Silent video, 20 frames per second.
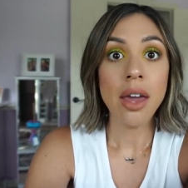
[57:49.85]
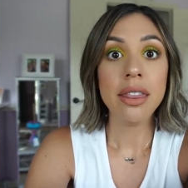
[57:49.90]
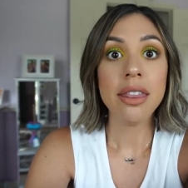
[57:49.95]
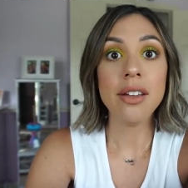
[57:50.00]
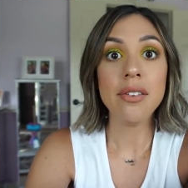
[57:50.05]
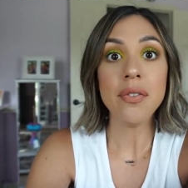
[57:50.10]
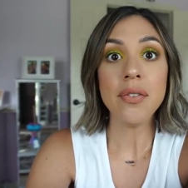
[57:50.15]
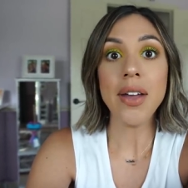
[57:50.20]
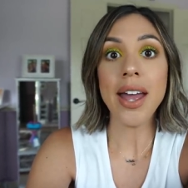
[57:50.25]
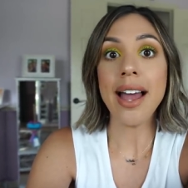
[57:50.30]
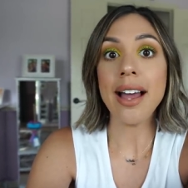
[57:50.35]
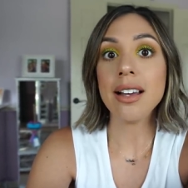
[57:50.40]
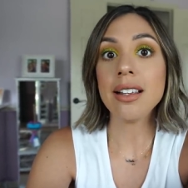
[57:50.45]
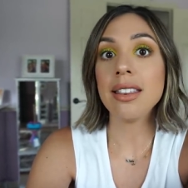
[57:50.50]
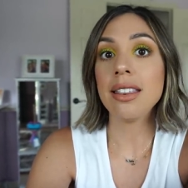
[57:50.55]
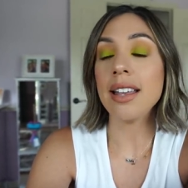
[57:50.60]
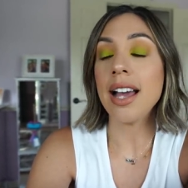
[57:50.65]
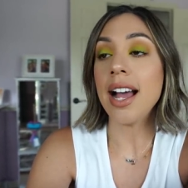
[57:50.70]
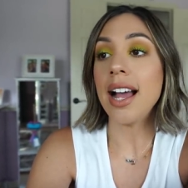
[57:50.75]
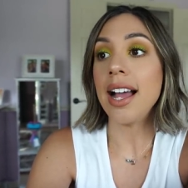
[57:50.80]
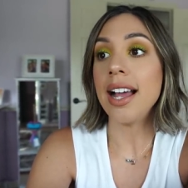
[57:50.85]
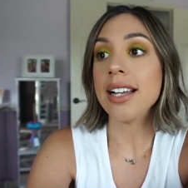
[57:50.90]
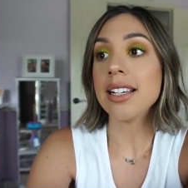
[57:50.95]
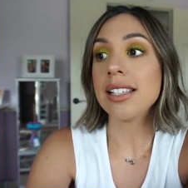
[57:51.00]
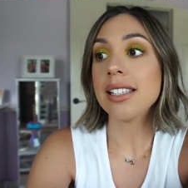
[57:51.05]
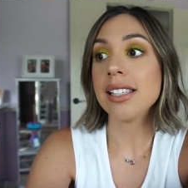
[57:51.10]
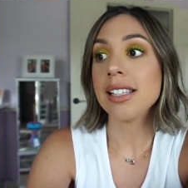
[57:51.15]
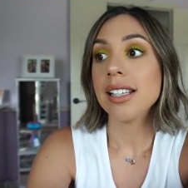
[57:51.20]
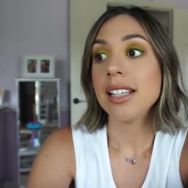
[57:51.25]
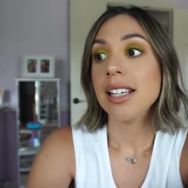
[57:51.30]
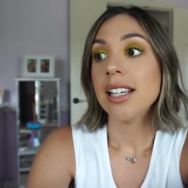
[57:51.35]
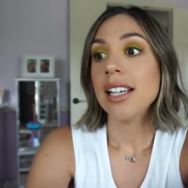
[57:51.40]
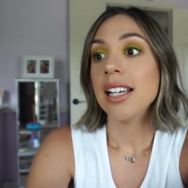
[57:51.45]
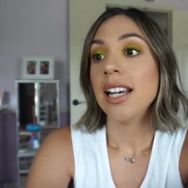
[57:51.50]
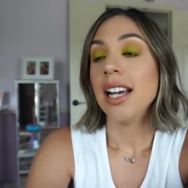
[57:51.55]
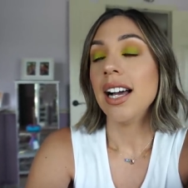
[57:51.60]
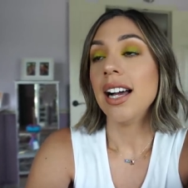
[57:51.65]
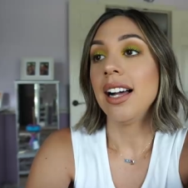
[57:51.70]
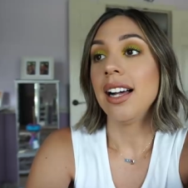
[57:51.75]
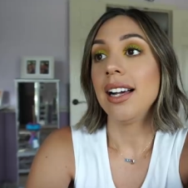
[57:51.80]
The fact that
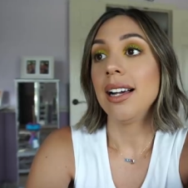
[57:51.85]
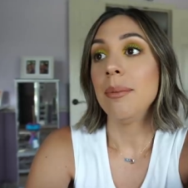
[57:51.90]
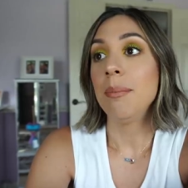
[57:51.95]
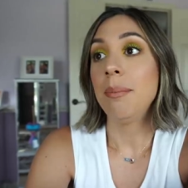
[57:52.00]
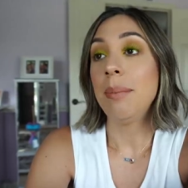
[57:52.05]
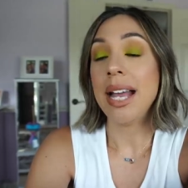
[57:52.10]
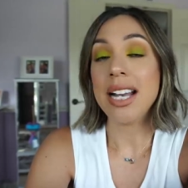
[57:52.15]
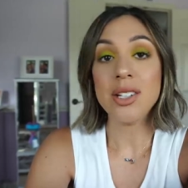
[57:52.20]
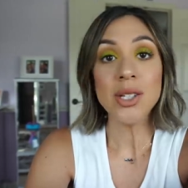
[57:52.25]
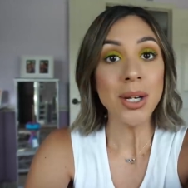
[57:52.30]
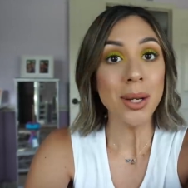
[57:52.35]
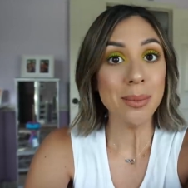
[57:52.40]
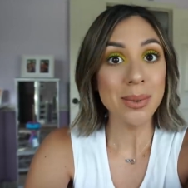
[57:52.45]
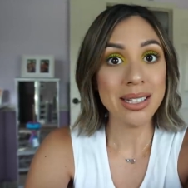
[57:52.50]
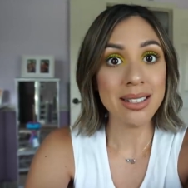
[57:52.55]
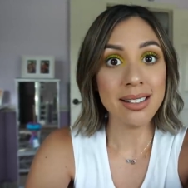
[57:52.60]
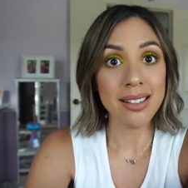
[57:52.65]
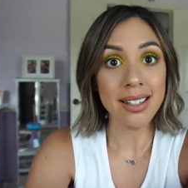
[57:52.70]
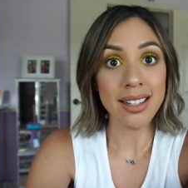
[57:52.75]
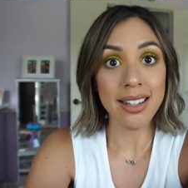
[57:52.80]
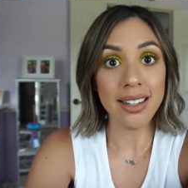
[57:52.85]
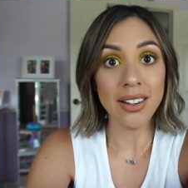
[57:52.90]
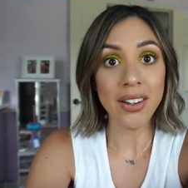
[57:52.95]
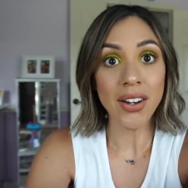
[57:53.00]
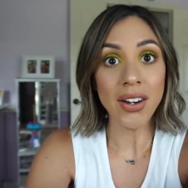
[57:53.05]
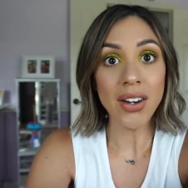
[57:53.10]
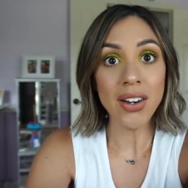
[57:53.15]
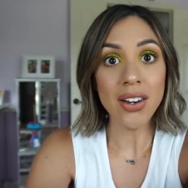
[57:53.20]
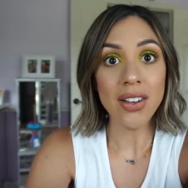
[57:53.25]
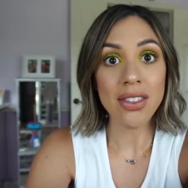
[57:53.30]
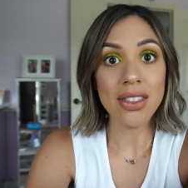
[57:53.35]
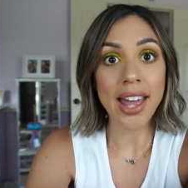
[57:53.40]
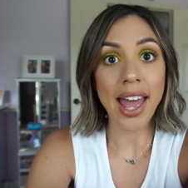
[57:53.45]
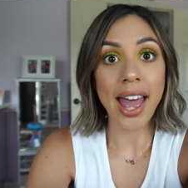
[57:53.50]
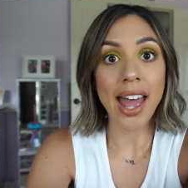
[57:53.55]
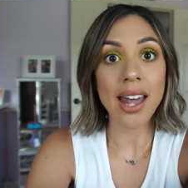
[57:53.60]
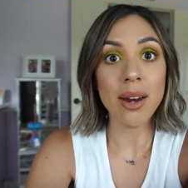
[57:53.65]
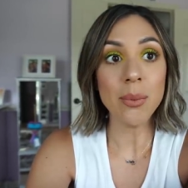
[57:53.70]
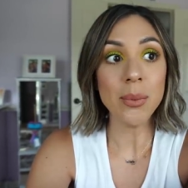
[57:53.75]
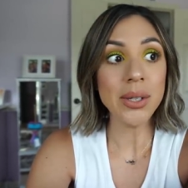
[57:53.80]
um, Bedjet wasn't here,
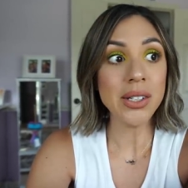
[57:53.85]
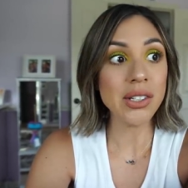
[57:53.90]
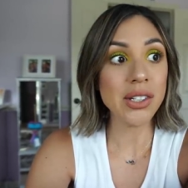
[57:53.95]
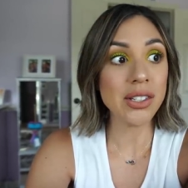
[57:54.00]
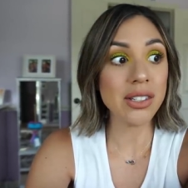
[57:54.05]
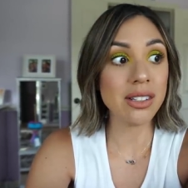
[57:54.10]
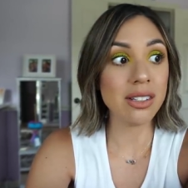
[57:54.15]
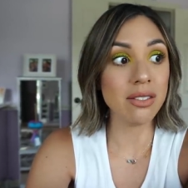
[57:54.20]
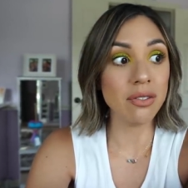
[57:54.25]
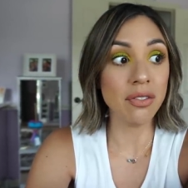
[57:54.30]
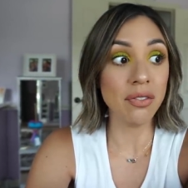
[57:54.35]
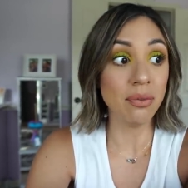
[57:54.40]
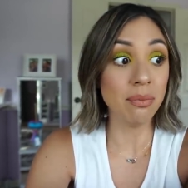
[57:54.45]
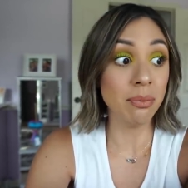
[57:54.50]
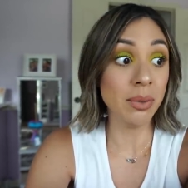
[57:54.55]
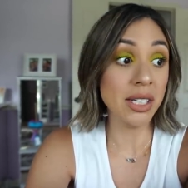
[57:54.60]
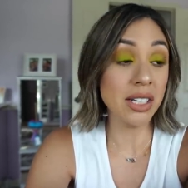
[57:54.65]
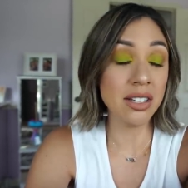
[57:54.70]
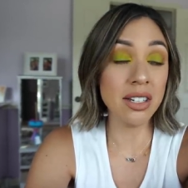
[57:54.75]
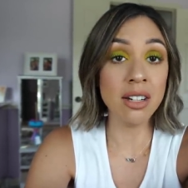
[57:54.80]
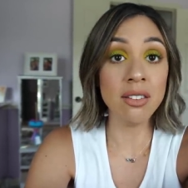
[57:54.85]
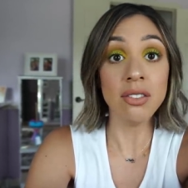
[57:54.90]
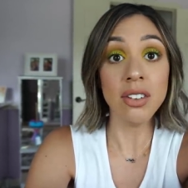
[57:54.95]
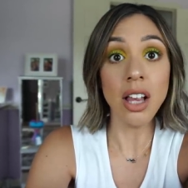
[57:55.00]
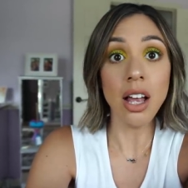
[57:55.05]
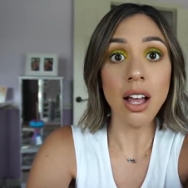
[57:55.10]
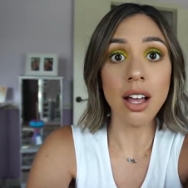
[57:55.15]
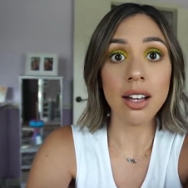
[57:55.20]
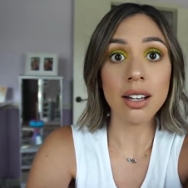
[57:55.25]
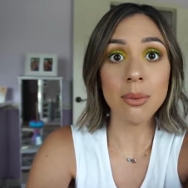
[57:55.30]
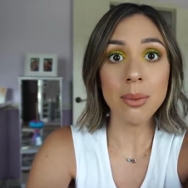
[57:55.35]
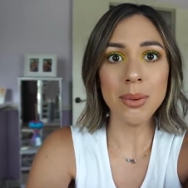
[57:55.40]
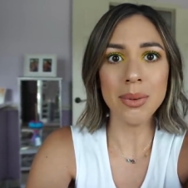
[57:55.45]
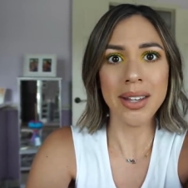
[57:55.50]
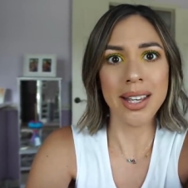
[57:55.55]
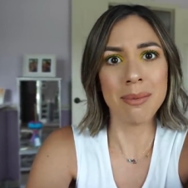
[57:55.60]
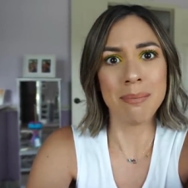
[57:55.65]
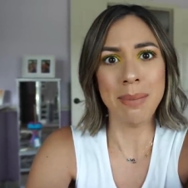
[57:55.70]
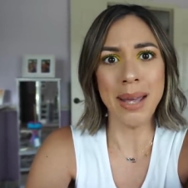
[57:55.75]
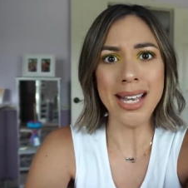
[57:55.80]
that we just we just didn't vlog. We were
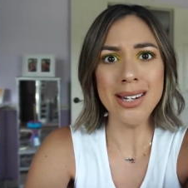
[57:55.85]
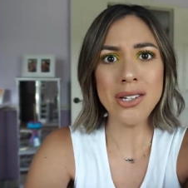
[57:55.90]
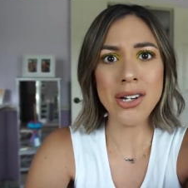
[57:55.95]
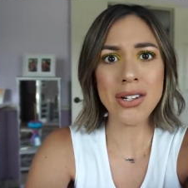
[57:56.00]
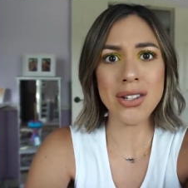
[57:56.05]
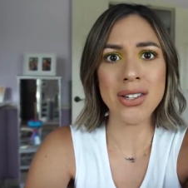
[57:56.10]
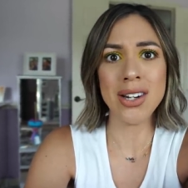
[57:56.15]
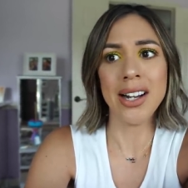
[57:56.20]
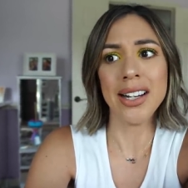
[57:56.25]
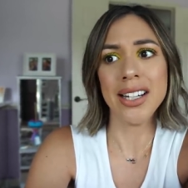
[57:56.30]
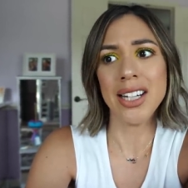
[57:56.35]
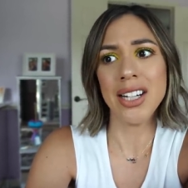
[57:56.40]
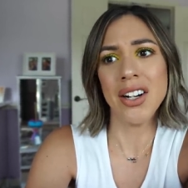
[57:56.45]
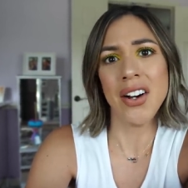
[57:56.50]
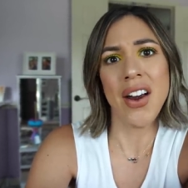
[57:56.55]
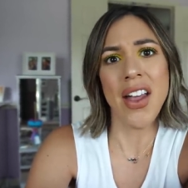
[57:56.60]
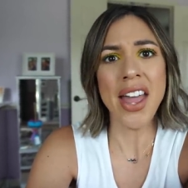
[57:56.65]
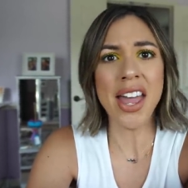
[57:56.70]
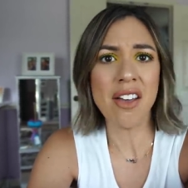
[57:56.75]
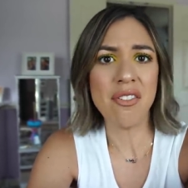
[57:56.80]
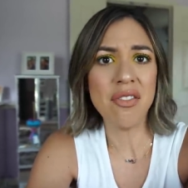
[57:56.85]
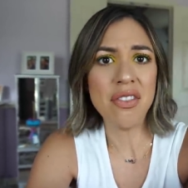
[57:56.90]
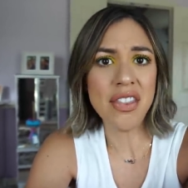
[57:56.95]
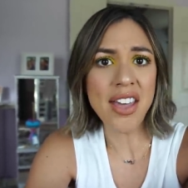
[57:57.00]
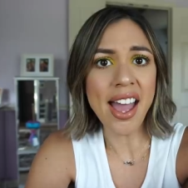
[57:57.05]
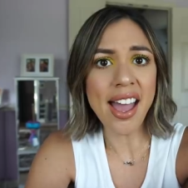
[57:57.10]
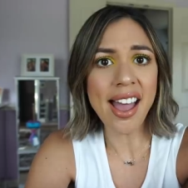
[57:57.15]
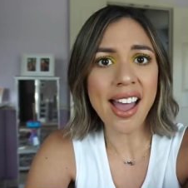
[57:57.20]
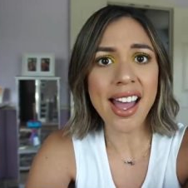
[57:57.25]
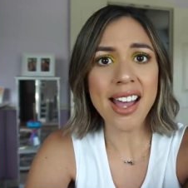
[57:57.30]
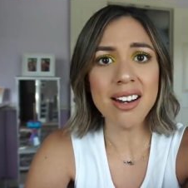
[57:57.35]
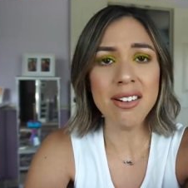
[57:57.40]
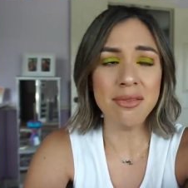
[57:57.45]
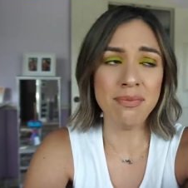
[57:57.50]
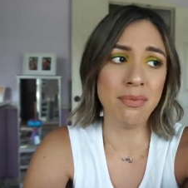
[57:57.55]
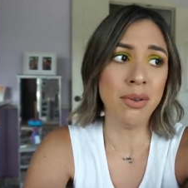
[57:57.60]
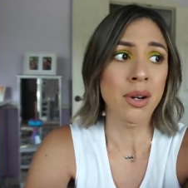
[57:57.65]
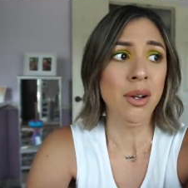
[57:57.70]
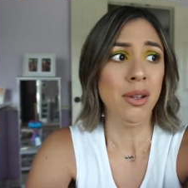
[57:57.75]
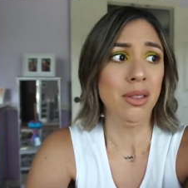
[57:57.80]
like, Bedjet's not here. If that,
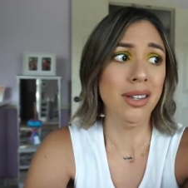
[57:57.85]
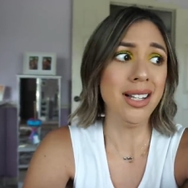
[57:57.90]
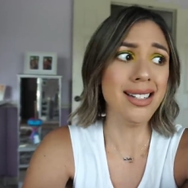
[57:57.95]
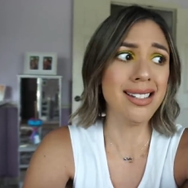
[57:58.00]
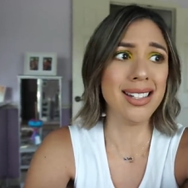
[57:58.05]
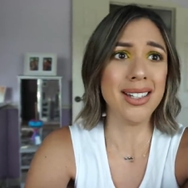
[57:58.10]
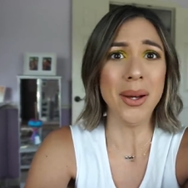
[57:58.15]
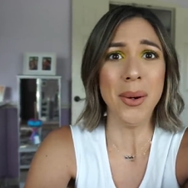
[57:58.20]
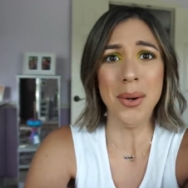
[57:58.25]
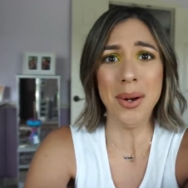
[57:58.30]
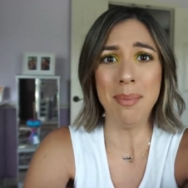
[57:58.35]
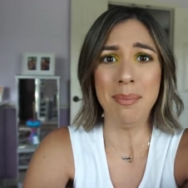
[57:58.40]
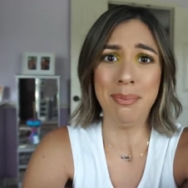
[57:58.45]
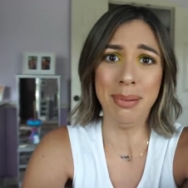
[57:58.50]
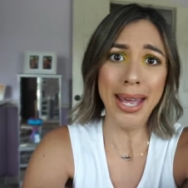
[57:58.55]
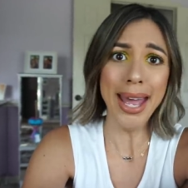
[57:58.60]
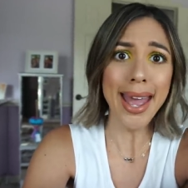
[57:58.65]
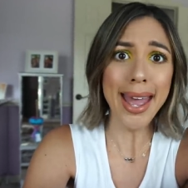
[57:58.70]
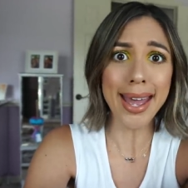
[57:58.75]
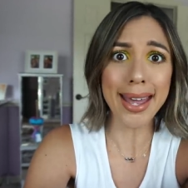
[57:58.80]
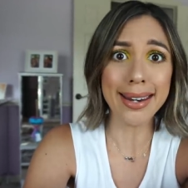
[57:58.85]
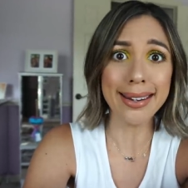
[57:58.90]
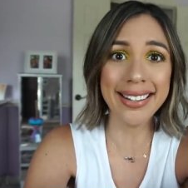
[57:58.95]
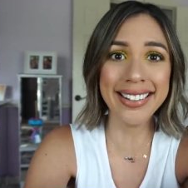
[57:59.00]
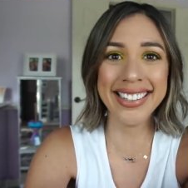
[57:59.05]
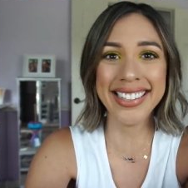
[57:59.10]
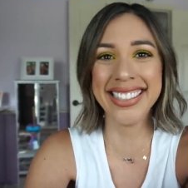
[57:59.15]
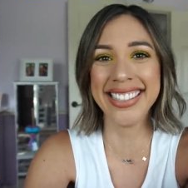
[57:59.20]
let's go to bed.